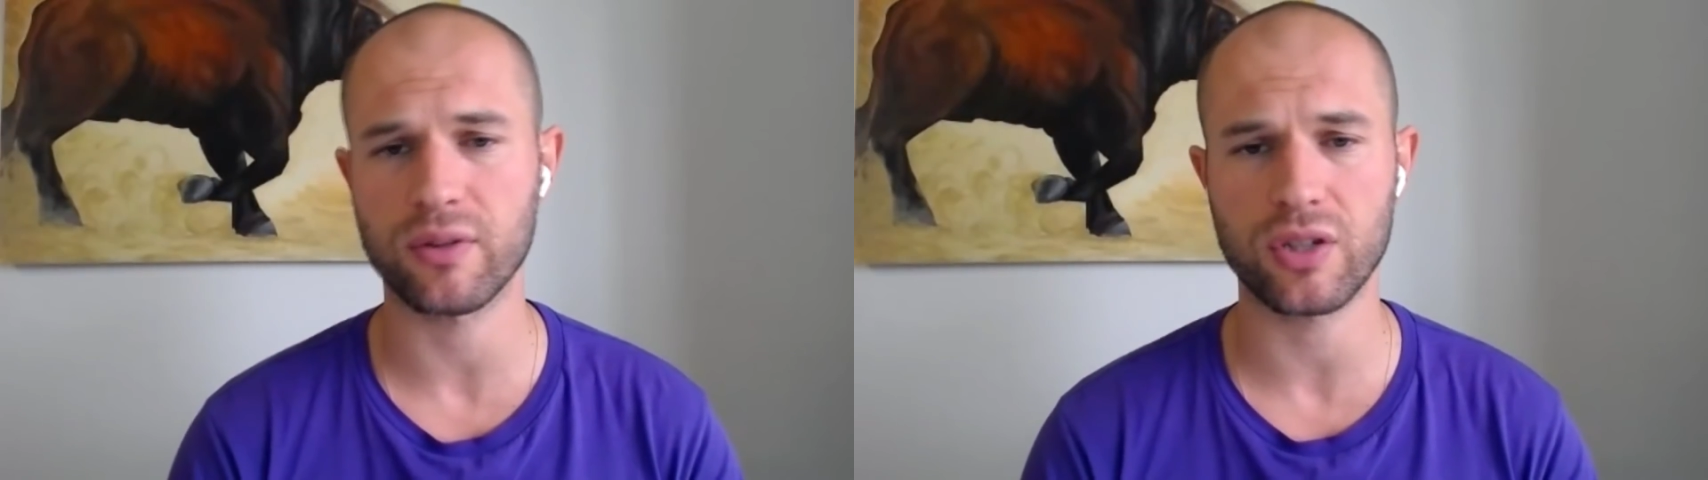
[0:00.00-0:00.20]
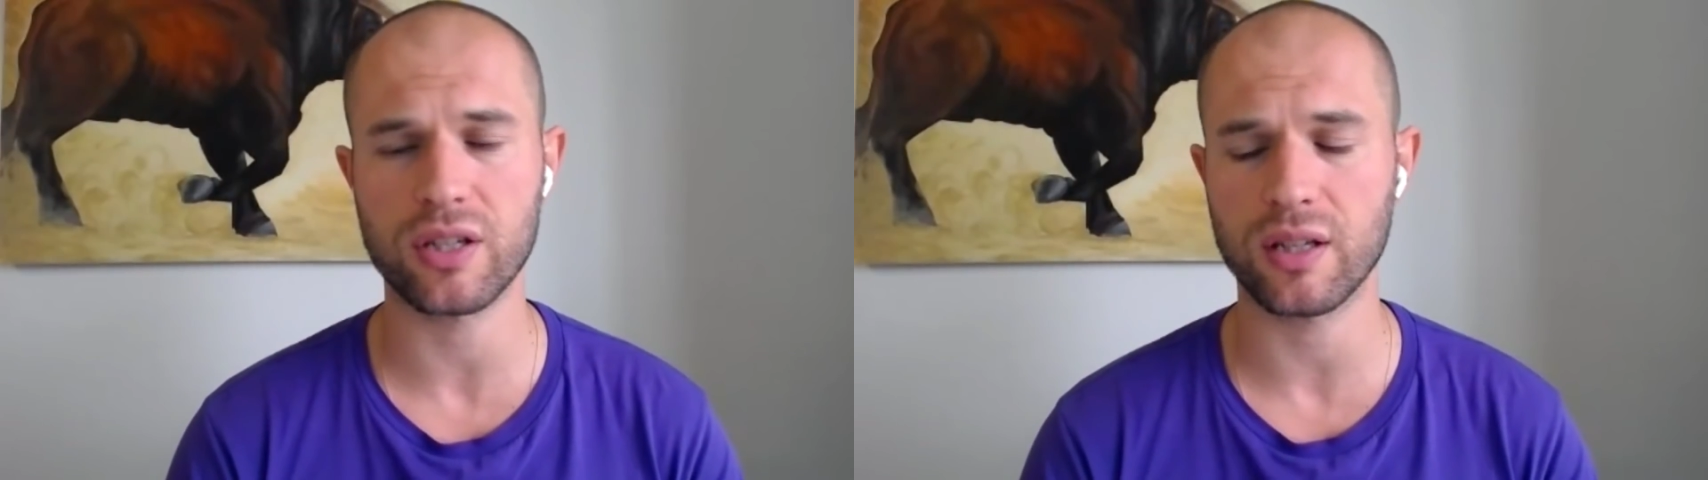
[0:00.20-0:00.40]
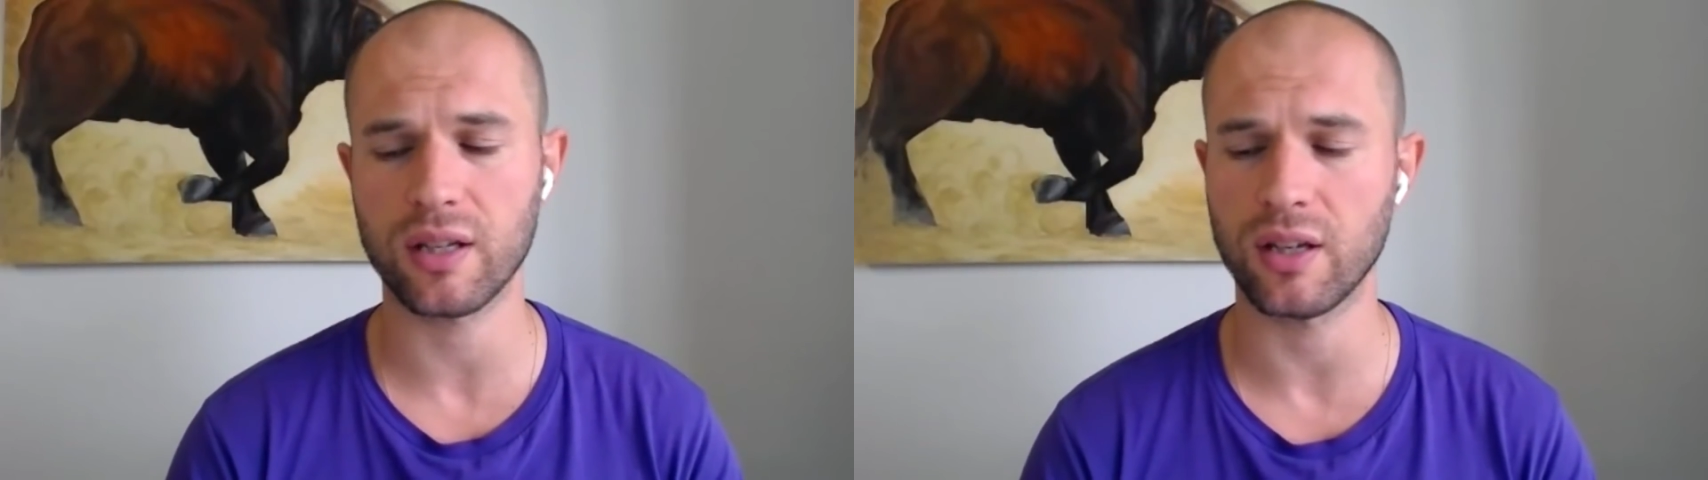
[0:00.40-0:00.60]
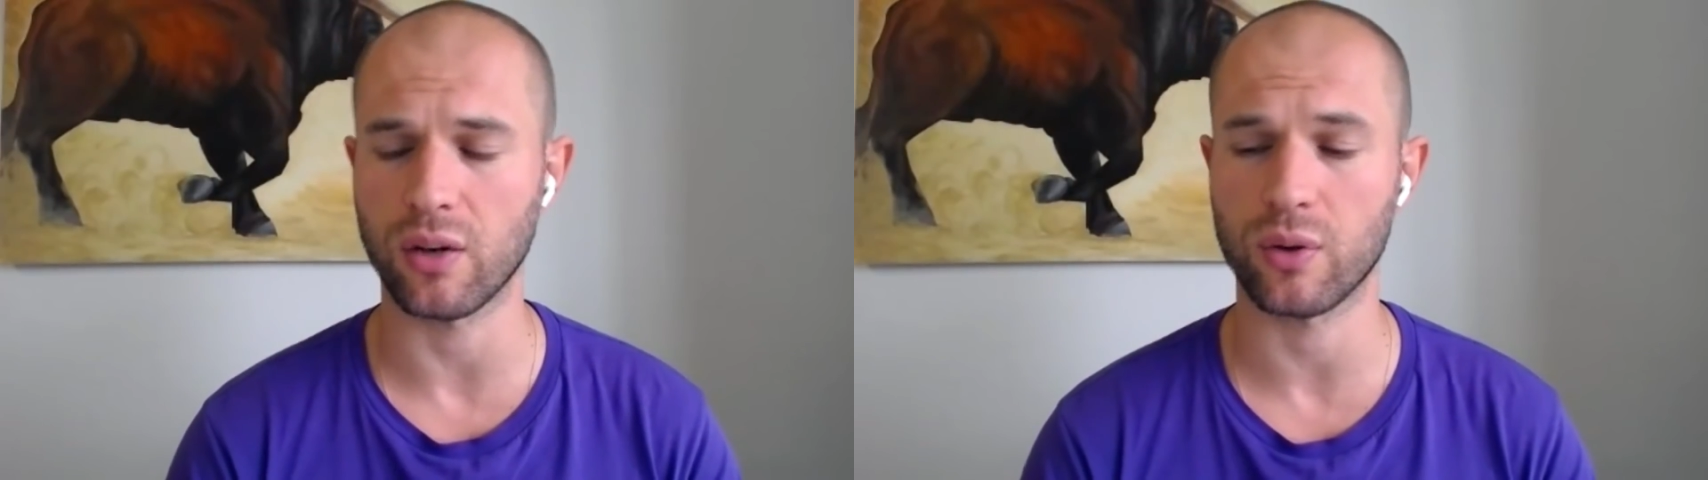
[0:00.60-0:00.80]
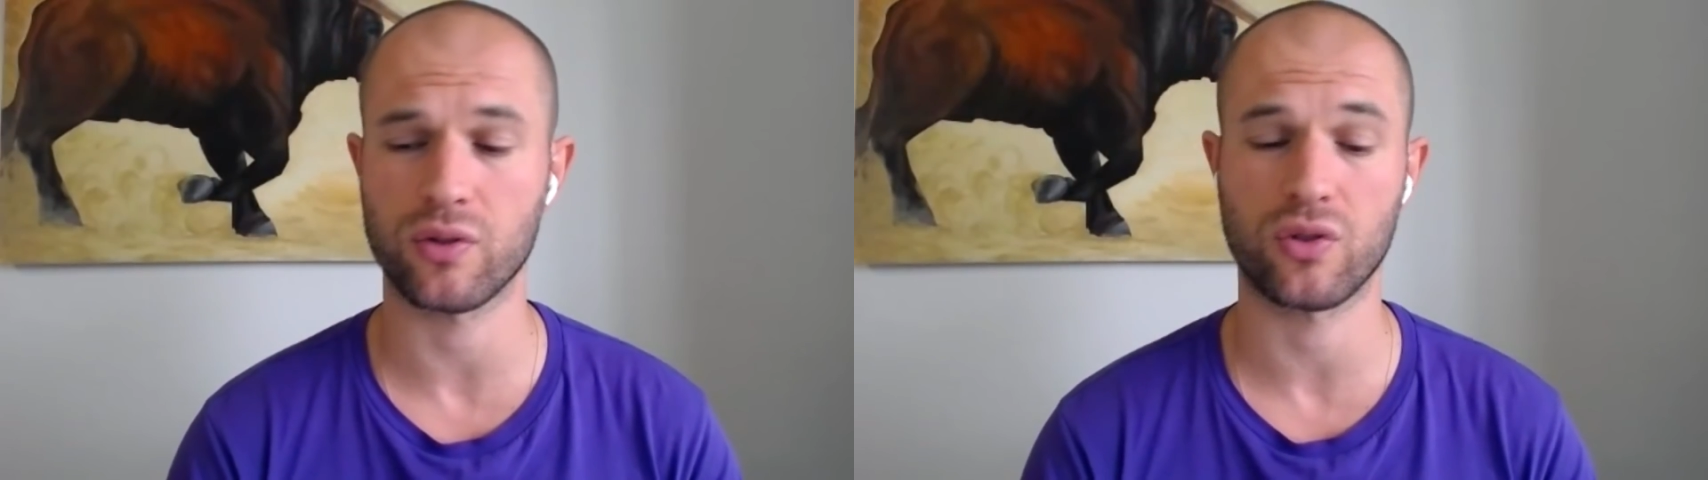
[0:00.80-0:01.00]
It was just, it
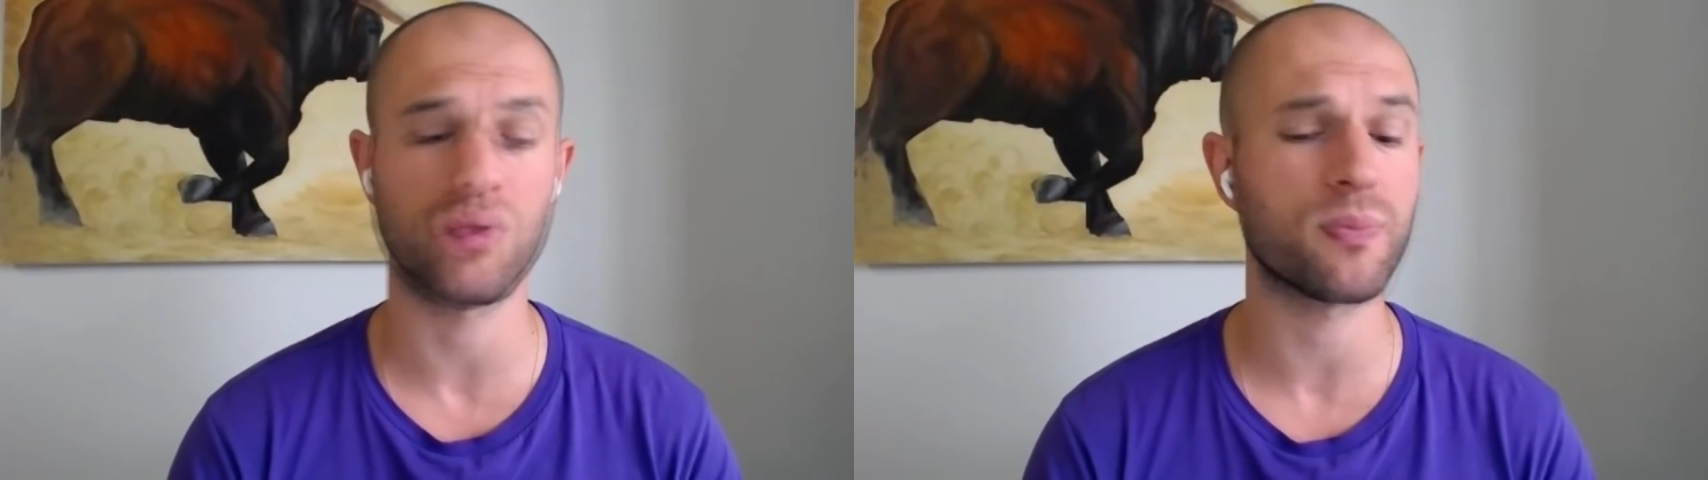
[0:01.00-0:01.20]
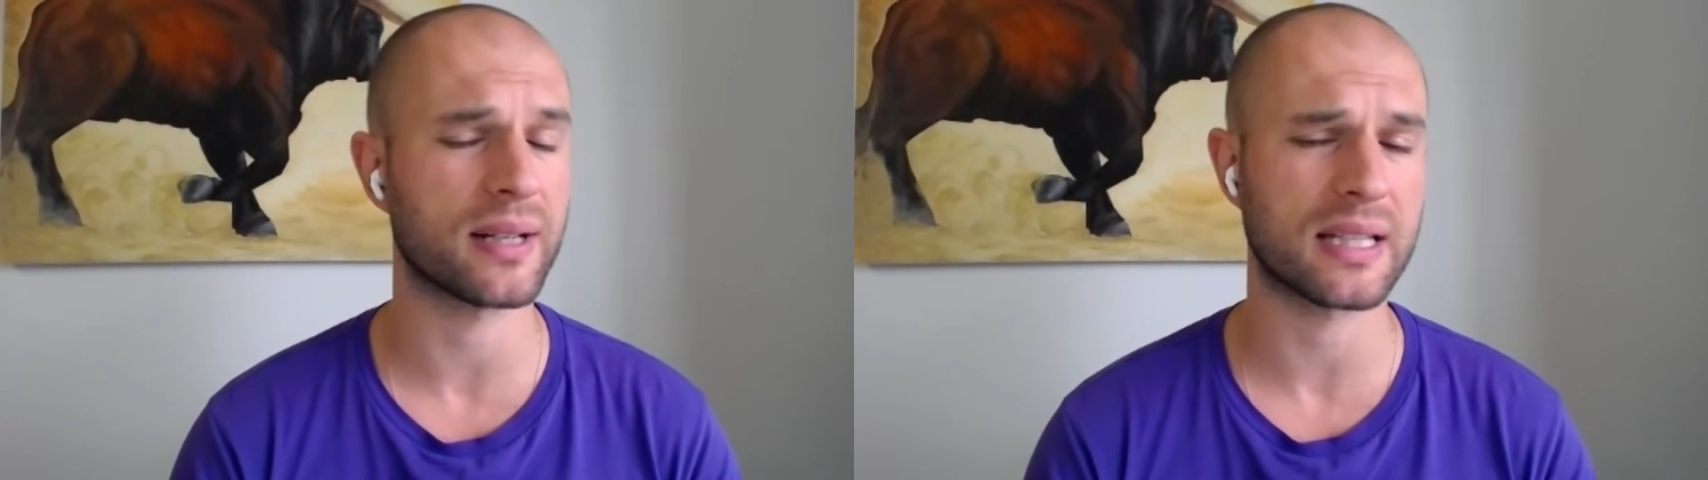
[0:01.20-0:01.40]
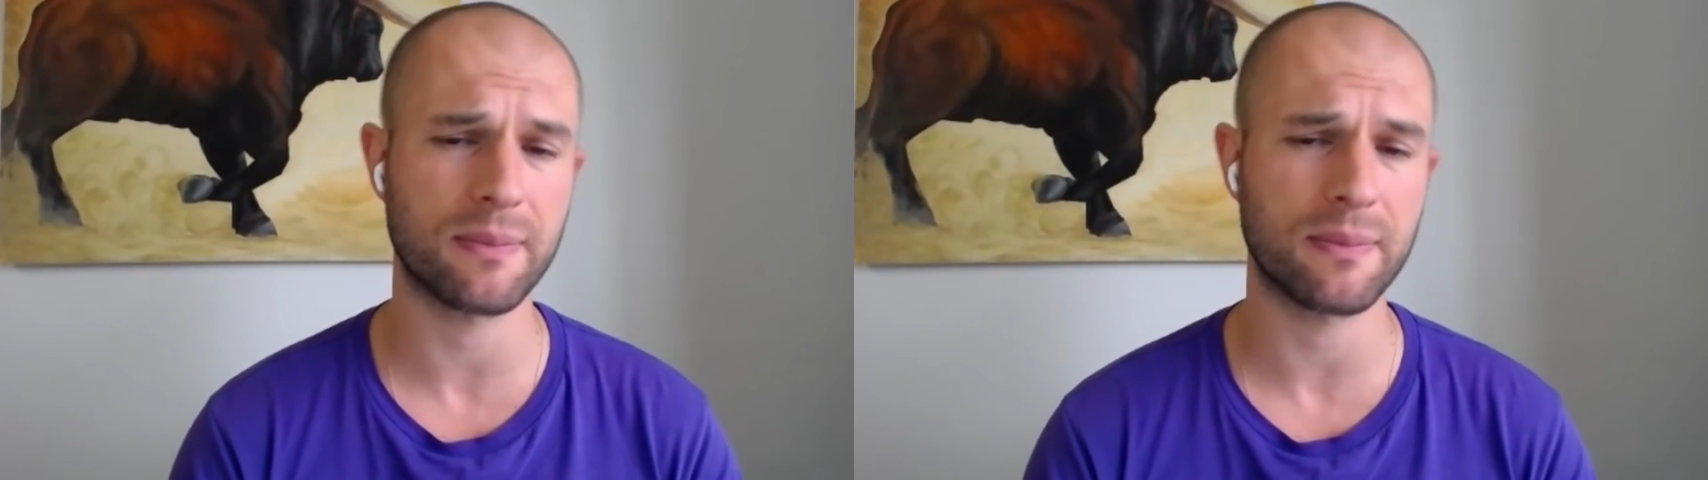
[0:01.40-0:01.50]
was super